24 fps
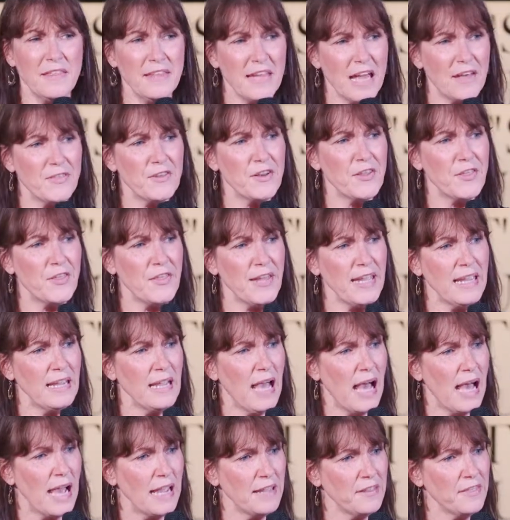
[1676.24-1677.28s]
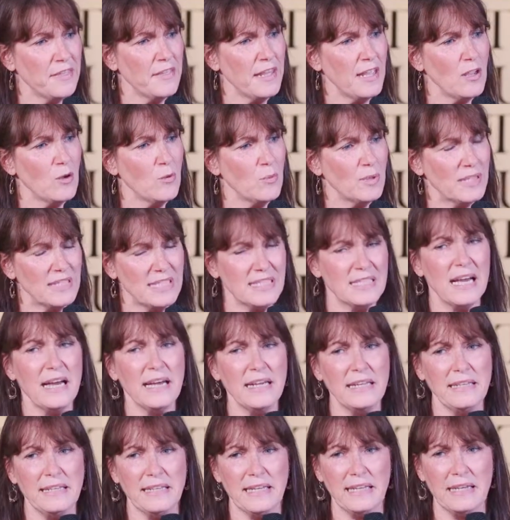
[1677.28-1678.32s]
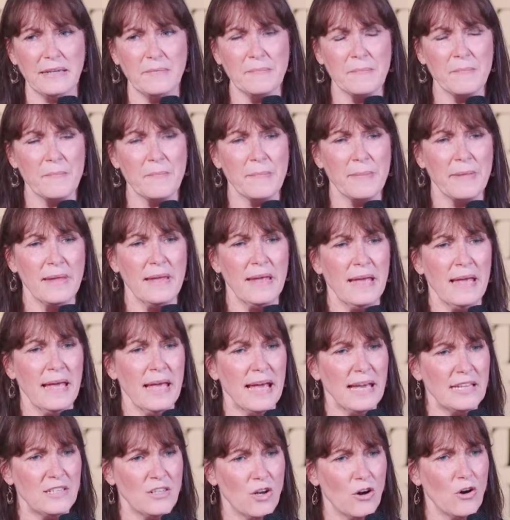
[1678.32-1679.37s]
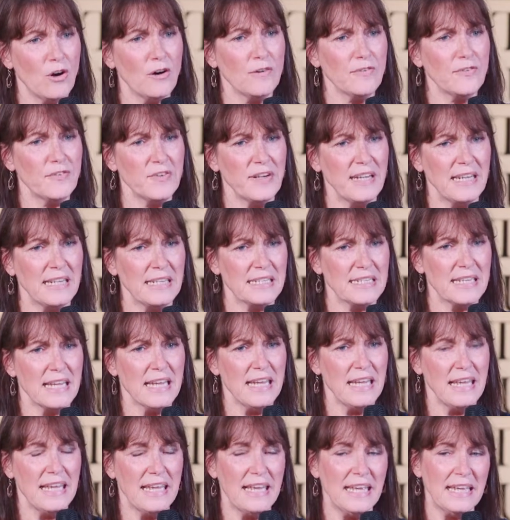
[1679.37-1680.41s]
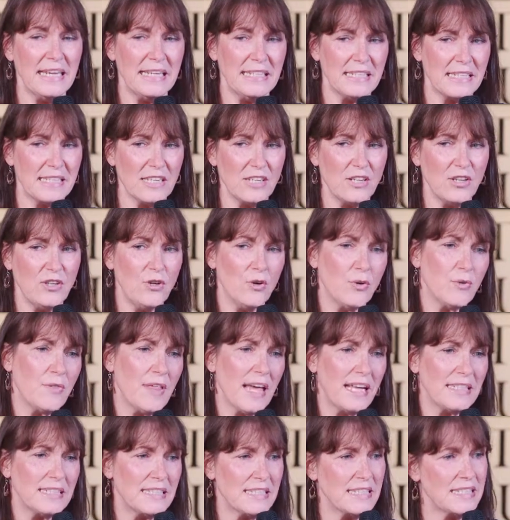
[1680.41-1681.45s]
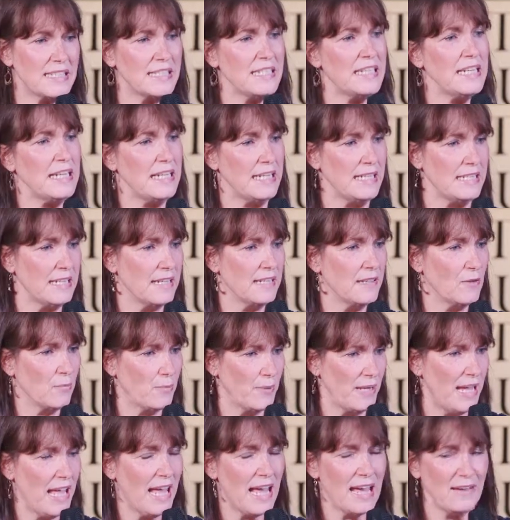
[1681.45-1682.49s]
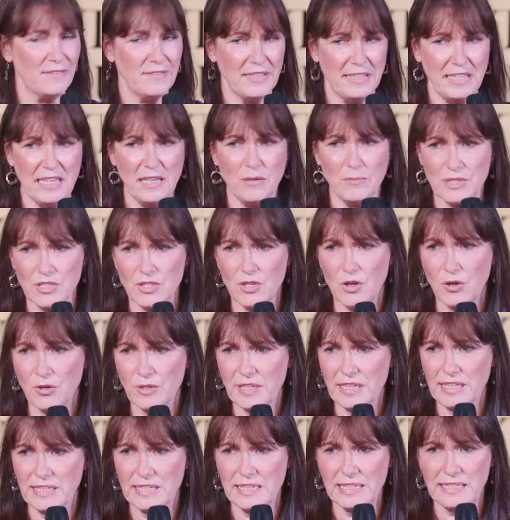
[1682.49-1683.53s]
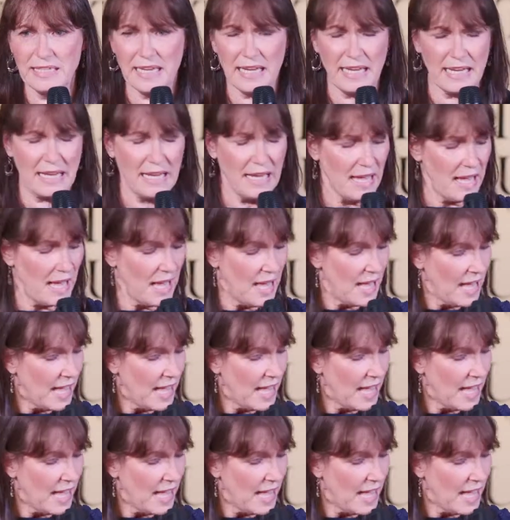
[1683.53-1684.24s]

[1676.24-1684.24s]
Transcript: The other thing I think with tithing and offerings is, you know, that seed that we have that Iain was talking today.